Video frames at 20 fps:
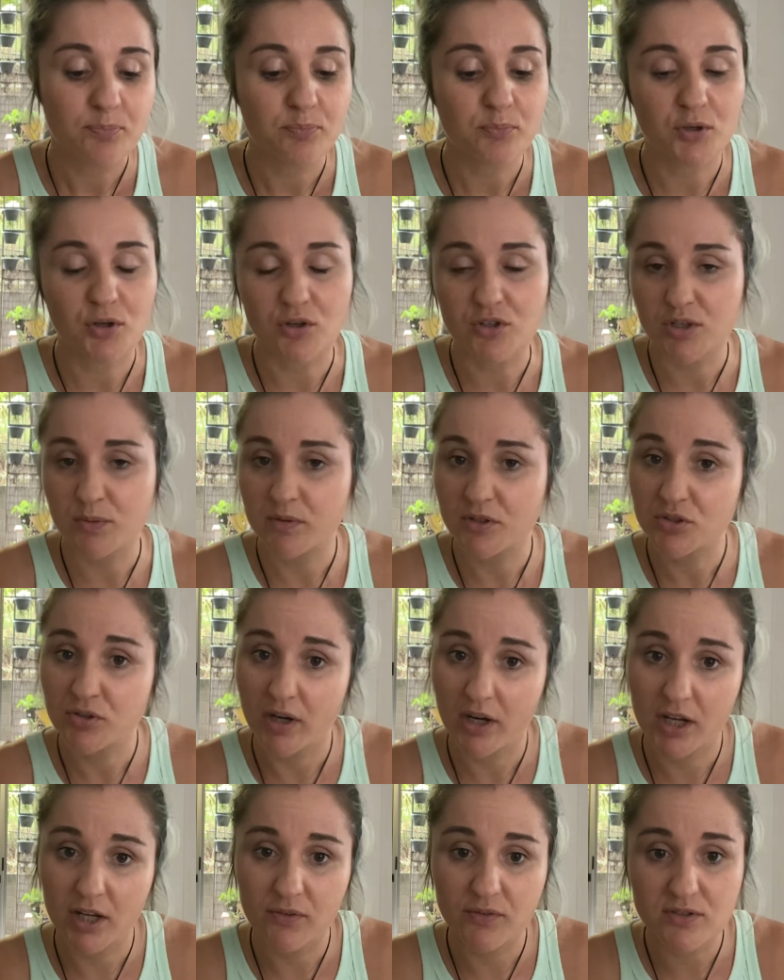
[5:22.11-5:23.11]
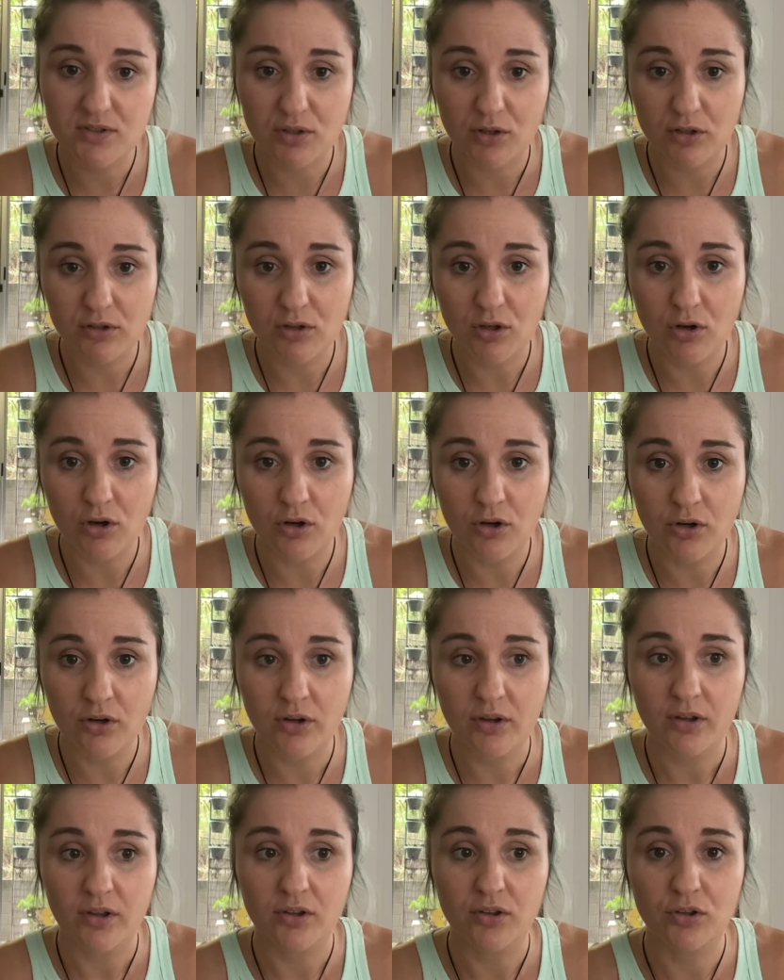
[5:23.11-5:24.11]
Because you've been tracking for so
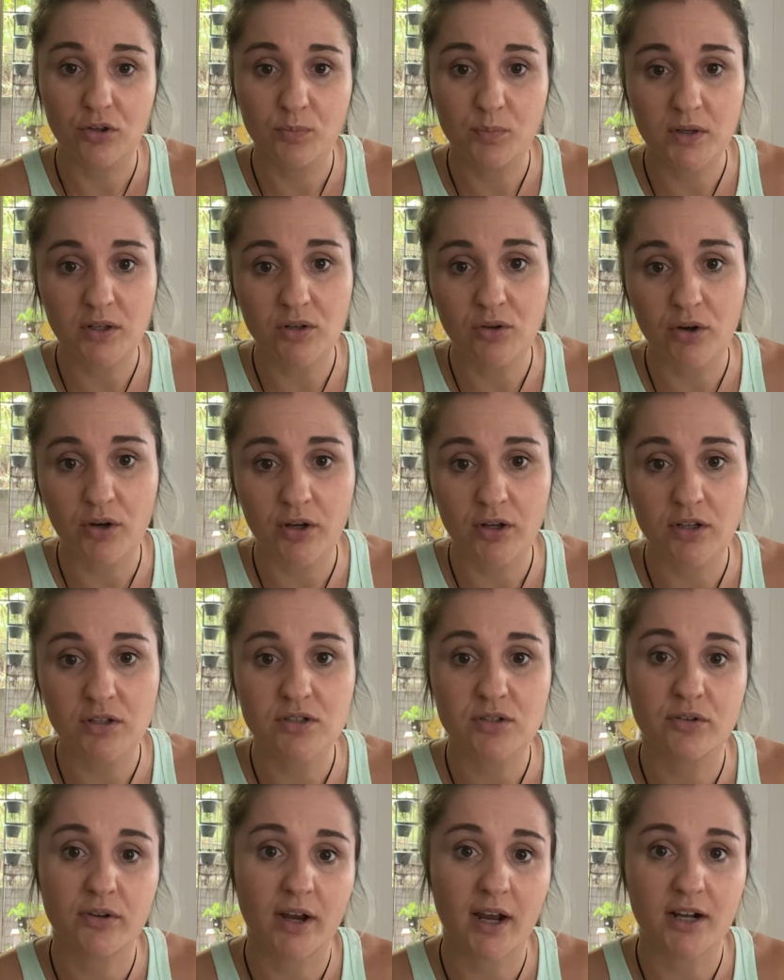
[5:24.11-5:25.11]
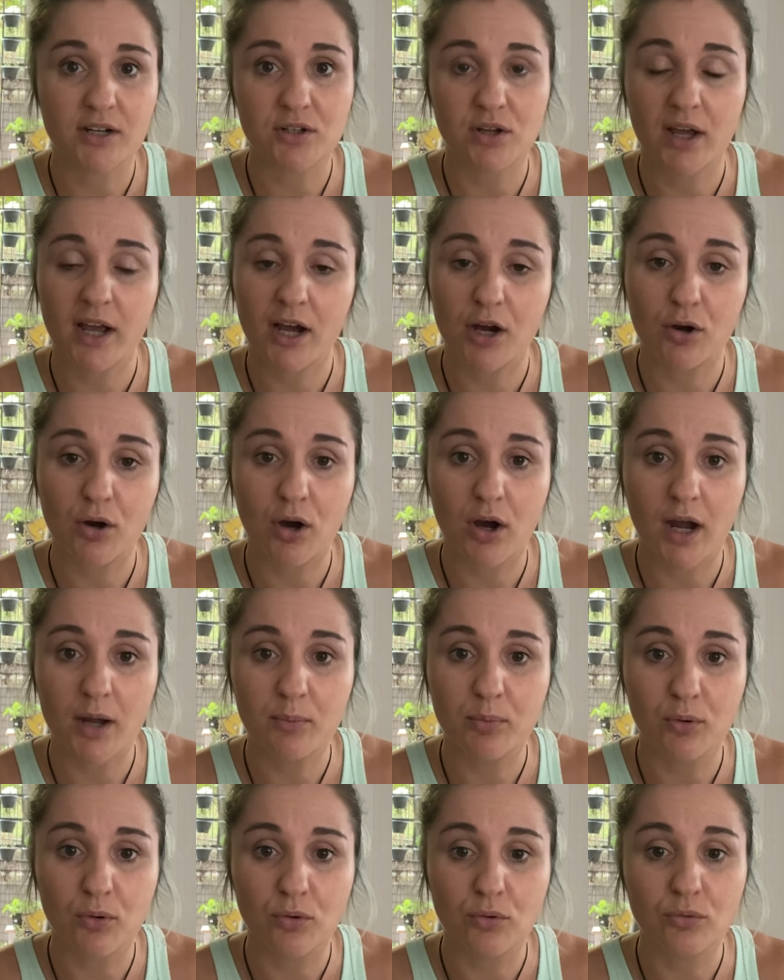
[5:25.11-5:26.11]
long, you'd be knowing to how to
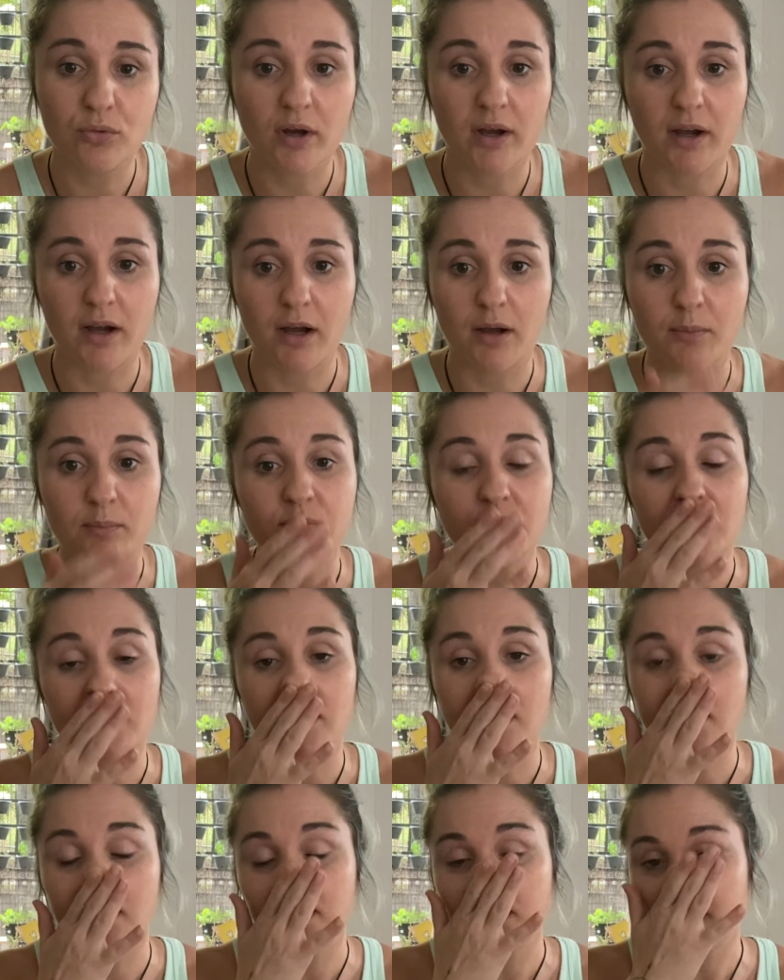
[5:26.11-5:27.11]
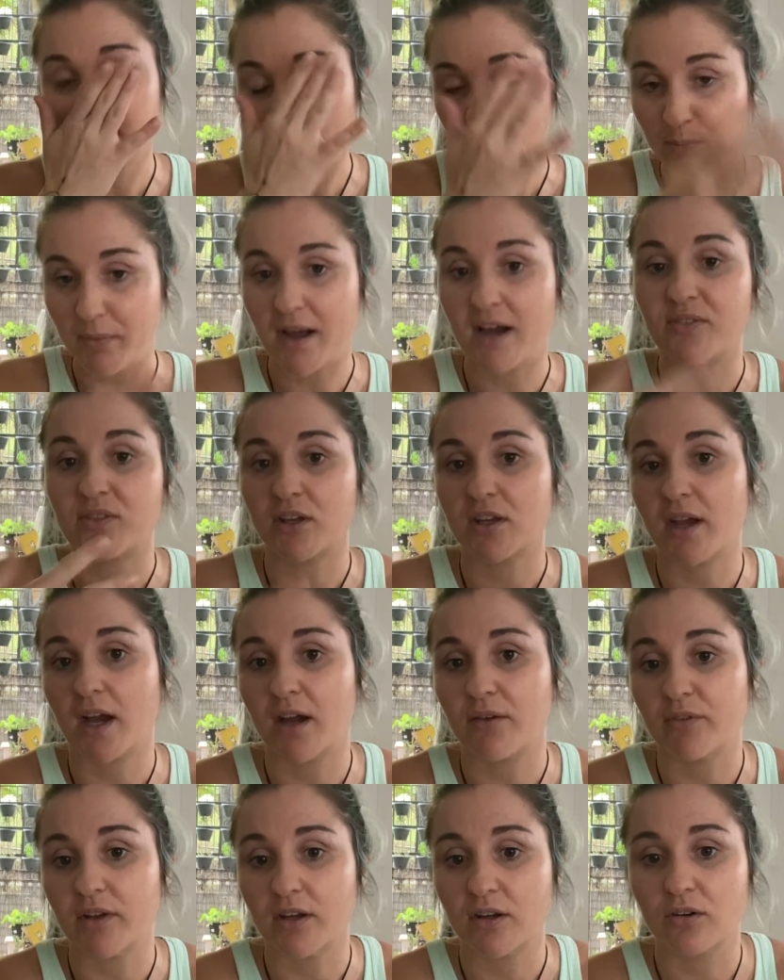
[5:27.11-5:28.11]
eyeball the amount that you're
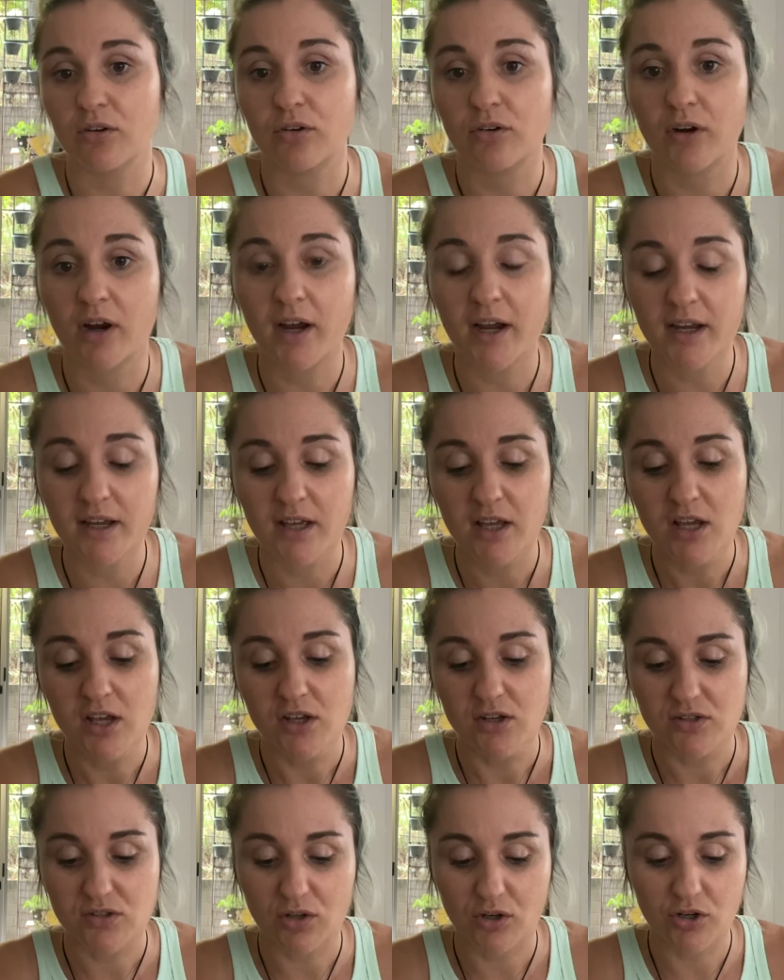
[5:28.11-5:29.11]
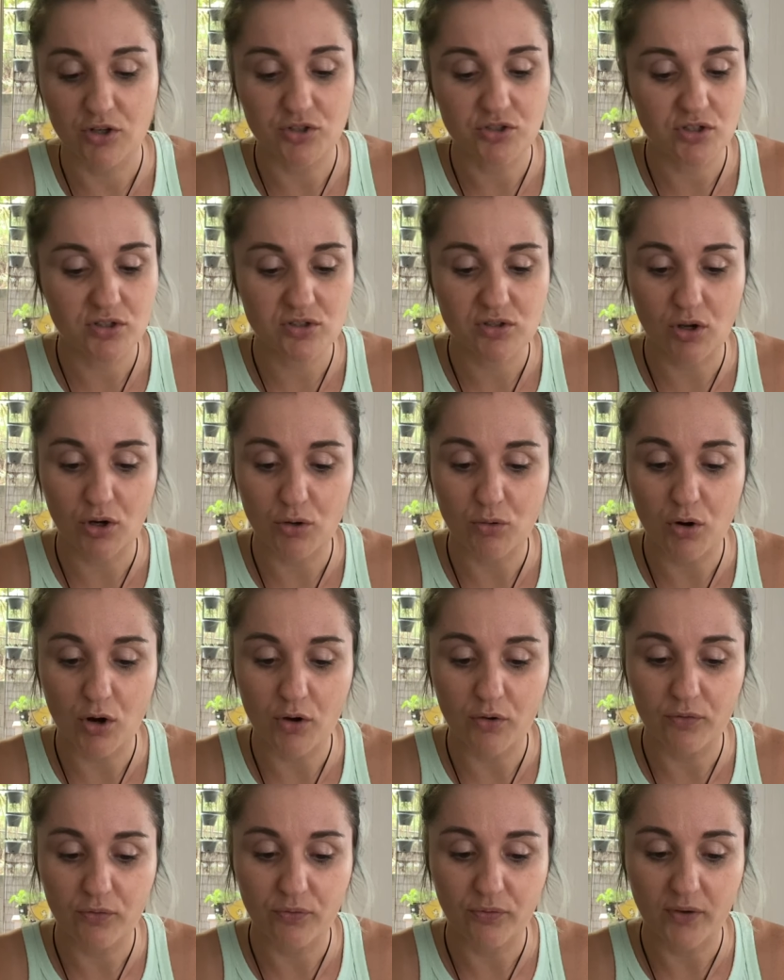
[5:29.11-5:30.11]
having, all right? So just go
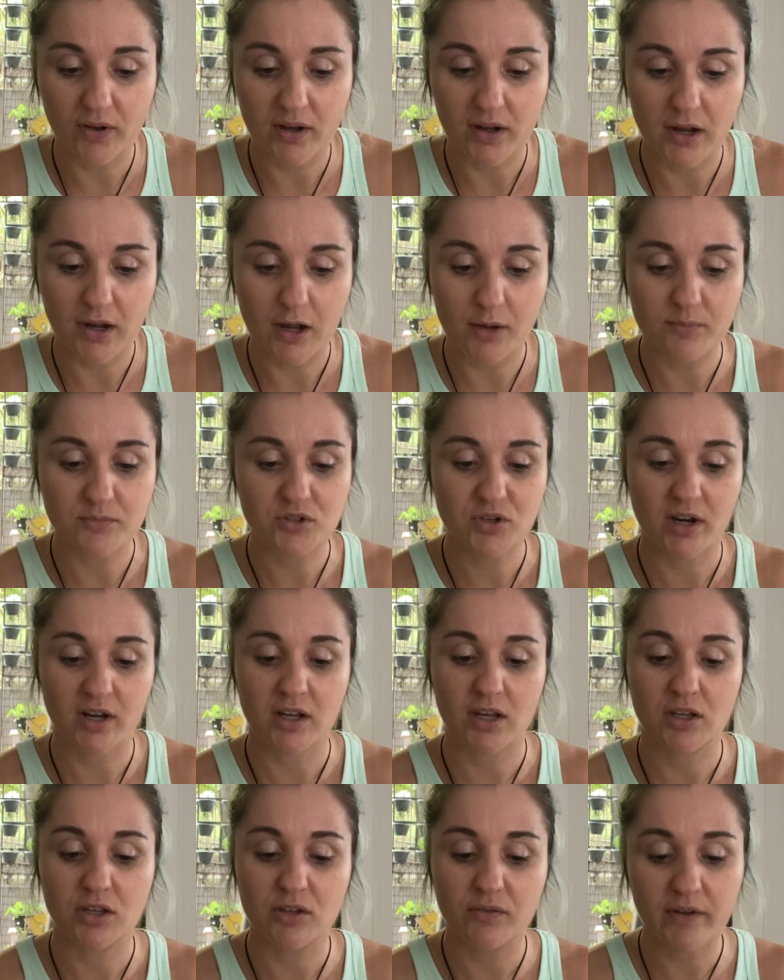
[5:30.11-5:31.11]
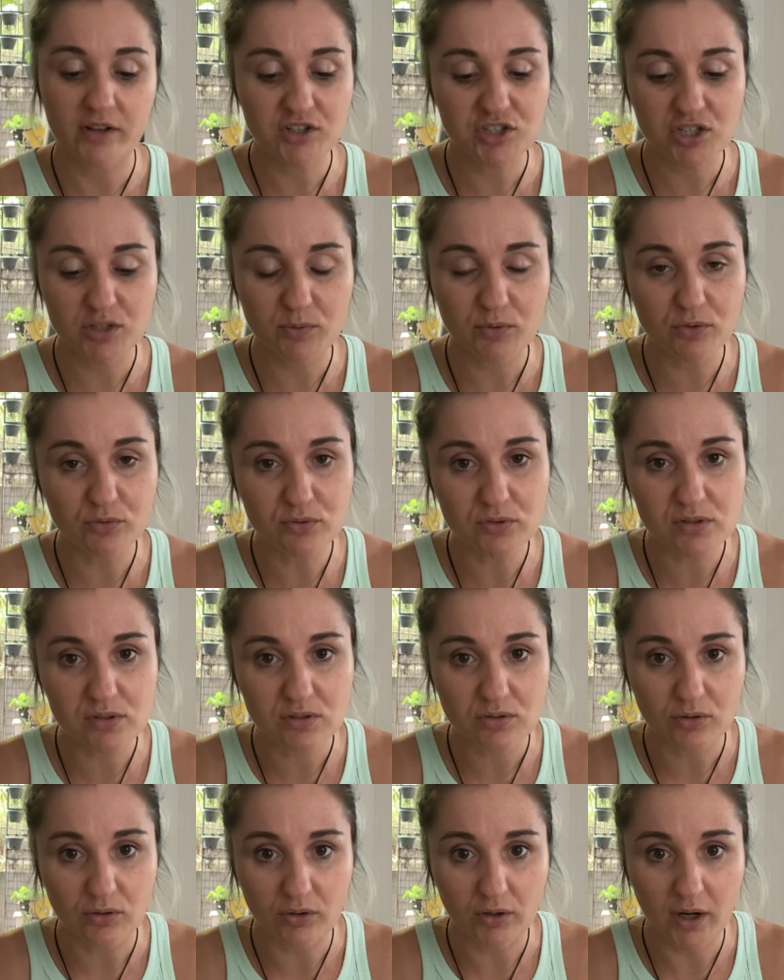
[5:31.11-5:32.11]
off tracking your
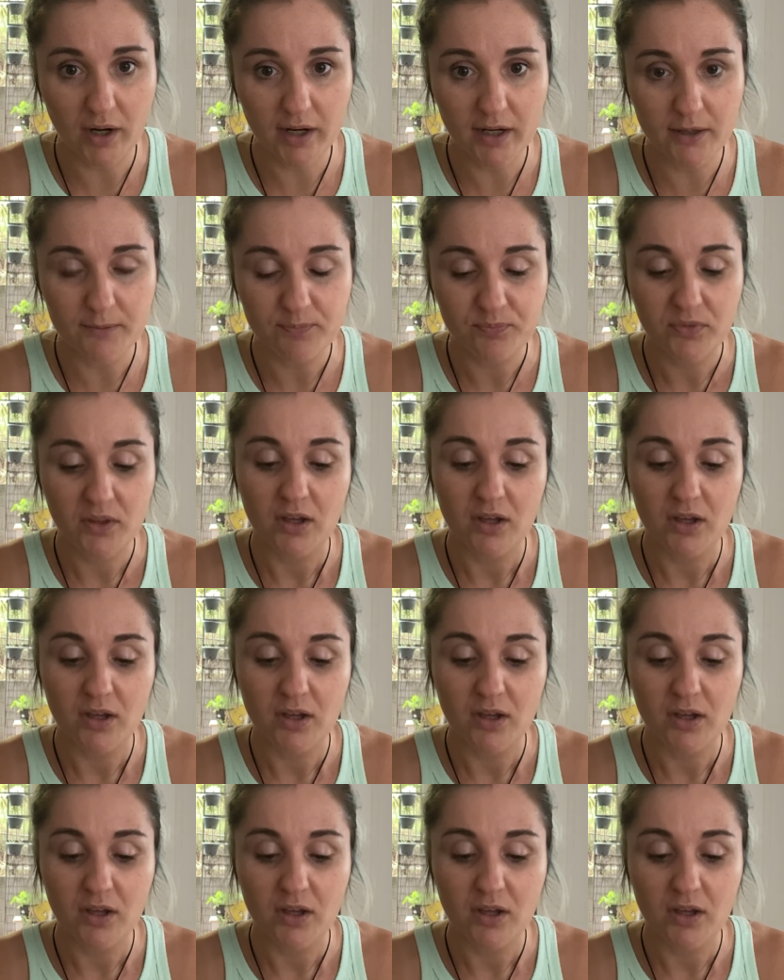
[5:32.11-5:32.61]
vegetables, all right?